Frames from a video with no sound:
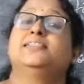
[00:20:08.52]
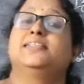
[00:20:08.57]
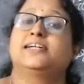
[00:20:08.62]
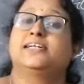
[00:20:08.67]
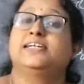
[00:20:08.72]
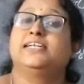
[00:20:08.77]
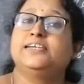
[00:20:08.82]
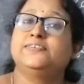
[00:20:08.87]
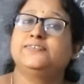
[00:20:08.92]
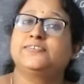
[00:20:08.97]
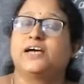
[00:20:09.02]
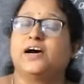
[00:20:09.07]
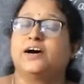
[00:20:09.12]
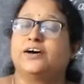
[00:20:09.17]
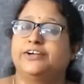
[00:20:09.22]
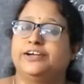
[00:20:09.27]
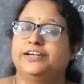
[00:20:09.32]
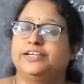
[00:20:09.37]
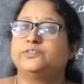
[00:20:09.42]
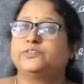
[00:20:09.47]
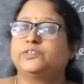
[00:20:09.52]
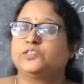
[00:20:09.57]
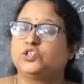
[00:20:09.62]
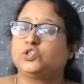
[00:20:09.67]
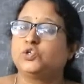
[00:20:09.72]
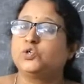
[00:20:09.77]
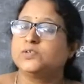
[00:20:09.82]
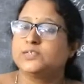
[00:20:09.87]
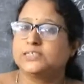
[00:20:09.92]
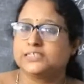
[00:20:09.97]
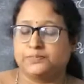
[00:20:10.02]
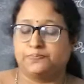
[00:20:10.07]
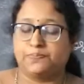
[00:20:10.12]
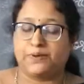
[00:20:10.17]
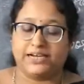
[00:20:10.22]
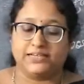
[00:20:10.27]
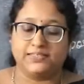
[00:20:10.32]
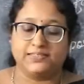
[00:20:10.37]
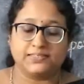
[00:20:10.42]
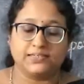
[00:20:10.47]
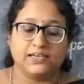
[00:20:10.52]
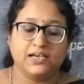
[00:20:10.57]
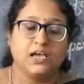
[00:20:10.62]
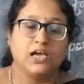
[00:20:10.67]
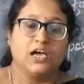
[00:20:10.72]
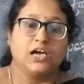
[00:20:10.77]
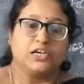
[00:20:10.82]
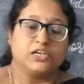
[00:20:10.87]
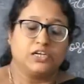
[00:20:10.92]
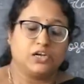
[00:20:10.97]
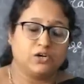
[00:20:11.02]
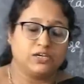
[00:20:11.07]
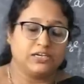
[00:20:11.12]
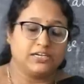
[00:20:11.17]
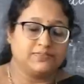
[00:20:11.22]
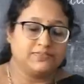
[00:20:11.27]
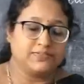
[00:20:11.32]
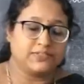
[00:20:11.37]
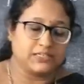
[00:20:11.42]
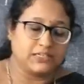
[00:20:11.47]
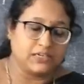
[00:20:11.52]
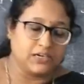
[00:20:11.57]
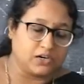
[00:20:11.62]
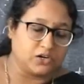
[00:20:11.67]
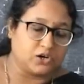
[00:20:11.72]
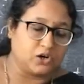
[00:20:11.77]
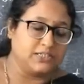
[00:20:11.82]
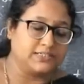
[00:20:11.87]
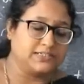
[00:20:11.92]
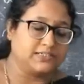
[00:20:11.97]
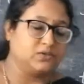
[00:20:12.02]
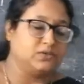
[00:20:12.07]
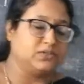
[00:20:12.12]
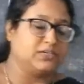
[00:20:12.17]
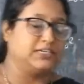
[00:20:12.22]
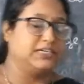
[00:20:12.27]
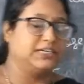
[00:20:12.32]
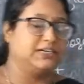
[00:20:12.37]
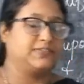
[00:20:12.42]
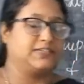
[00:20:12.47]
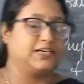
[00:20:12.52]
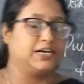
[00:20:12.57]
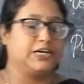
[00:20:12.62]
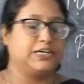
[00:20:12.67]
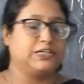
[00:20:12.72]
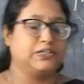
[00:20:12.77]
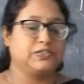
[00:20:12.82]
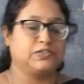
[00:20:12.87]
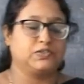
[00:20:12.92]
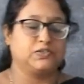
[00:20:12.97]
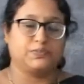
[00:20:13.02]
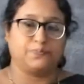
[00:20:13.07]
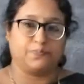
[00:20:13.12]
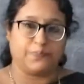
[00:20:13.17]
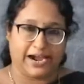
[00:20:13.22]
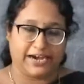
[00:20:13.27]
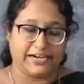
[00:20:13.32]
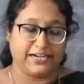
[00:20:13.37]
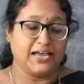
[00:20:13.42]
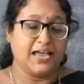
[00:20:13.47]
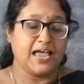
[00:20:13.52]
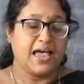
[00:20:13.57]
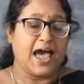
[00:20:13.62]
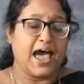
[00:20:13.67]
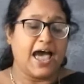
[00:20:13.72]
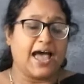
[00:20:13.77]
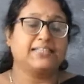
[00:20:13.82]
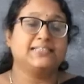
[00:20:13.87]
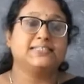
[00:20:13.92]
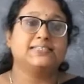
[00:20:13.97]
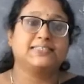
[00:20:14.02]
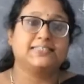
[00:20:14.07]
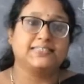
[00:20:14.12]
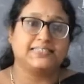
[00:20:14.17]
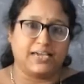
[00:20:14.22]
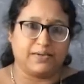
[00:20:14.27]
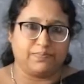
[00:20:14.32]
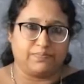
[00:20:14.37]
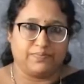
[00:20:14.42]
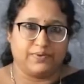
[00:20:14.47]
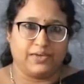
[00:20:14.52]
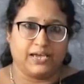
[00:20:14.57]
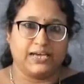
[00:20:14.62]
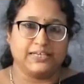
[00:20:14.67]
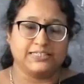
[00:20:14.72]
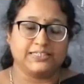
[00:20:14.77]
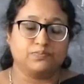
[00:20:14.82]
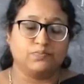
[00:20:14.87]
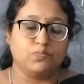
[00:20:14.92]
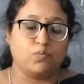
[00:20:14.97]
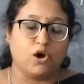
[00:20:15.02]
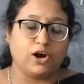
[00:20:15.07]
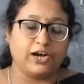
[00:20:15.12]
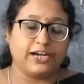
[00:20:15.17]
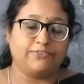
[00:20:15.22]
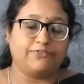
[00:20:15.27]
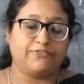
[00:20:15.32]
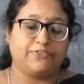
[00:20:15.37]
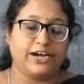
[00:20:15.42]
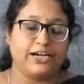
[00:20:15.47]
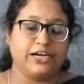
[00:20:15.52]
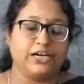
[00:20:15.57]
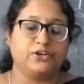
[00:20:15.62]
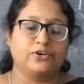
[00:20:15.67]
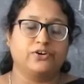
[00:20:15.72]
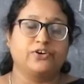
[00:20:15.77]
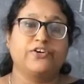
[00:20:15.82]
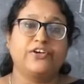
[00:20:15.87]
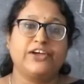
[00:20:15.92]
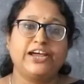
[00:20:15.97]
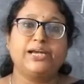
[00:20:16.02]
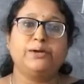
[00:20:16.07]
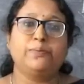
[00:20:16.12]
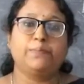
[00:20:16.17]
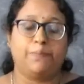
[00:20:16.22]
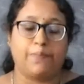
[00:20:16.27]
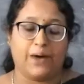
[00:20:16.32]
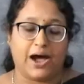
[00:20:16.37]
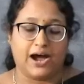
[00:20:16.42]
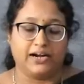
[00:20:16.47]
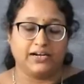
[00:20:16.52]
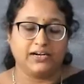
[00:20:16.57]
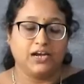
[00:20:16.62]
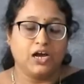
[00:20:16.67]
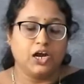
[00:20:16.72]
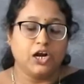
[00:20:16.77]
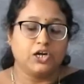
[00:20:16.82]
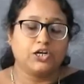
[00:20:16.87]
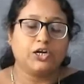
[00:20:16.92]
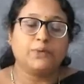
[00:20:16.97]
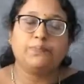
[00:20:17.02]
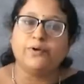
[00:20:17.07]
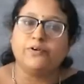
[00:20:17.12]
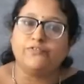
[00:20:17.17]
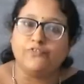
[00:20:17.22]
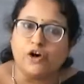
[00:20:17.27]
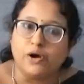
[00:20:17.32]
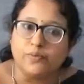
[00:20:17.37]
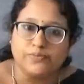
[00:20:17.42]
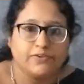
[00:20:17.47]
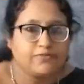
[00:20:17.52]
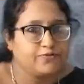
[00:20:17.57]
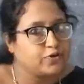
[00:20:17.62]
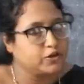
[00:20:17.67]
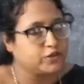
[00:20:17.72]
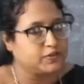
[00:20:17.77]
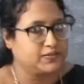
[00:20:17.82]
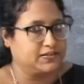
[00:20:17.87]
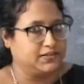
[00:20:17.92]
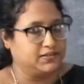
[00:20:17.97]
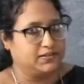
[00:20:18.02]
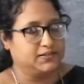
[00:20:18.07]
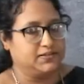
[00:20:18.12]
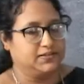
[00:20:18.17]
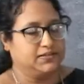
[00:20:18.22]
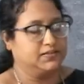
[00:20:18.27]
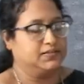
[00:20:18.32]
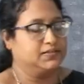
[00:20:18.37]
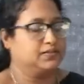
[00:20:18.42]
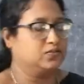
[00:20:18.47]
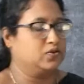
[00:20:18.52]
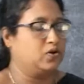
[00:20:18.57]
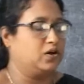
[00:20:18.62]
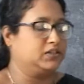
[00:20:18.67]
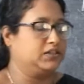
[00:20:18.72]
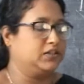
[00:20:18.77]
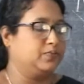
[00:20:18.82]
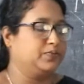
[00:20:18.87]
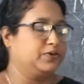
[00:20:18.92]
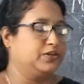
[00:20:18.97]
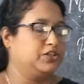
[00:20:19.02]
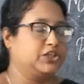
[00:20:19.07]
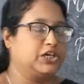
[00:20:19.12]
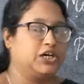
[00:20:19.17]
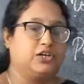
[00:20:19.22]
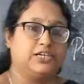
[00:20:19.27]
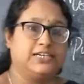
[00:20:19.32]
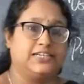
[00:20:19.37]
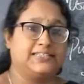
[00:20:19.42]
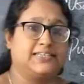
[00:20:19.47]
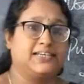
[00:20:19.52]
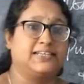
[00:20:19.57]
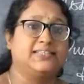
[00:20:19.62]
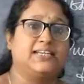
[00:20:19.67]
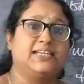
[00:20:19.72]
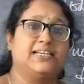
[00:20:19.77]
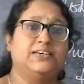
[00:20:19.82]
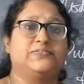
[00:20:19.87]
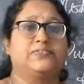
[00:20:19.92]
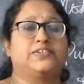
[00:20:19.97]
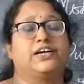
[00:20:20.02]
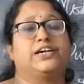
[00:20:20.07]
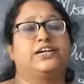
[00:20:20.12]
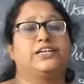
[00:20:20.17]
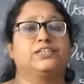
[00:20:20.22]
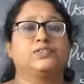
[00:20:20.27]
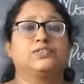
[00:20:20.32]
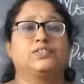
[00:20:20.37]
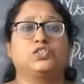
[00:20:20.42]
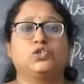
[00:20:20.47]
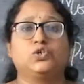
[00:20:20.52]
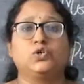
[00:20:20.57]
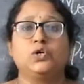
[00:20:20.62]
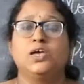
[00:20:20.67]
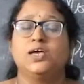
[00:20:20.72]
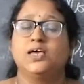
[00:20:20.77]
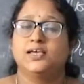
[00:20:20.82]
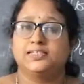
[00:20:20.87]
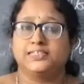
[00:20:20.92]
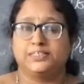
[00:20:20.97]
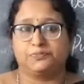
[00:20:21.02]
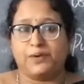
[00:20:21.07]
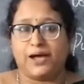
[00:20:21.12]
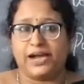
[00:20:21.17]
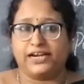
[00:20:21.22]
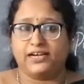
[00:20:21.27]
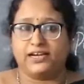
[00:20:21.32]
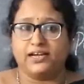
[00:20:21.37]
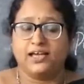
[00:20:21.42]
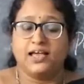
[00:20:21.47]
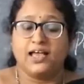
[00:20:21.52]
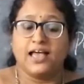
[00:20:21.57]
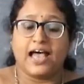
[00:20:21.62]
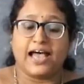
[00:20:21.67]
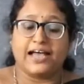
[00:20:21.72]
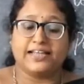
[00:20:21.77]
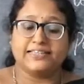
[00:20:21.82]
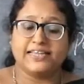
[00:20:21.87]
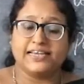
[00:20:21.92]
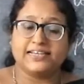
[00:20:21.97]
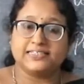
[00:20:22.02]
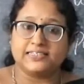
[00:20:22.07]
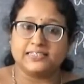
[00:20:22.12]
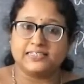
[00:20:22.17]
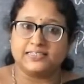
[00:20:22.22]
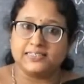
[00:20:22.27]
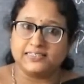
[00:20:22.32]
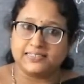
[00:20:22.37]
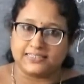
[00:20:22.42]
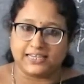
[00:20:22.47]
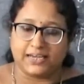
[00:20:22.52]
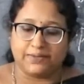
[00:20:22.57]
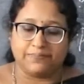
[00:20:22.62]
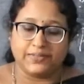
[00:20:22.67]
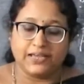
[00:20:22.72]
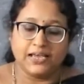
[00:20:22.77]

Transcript: that leaves are reduced to spines. Now, leaves here also, leaves are reduced to spine and the stem is modified into green part to perform the photosynthesis. So, in the Opentia I already said the leaves are reduced to spine and next is the stem.